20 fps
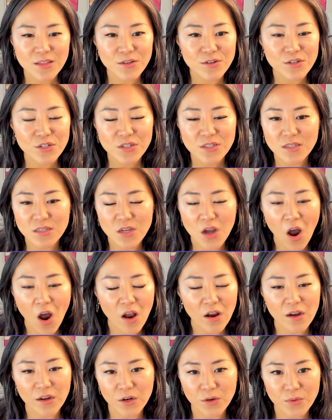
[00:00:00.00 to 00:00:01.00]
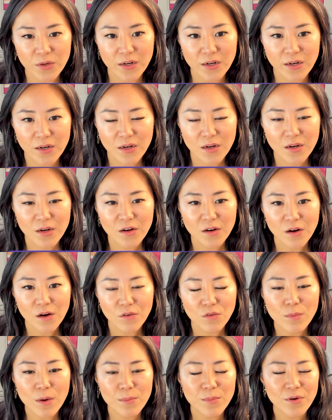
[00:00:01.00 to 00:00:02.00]
They're just not going to read it.
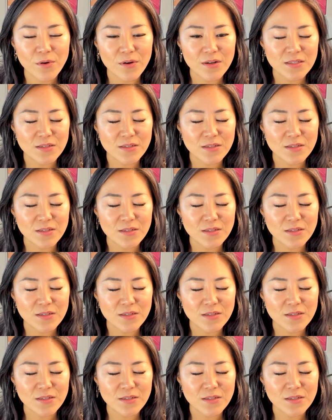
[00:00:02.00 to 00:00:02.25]
Remember,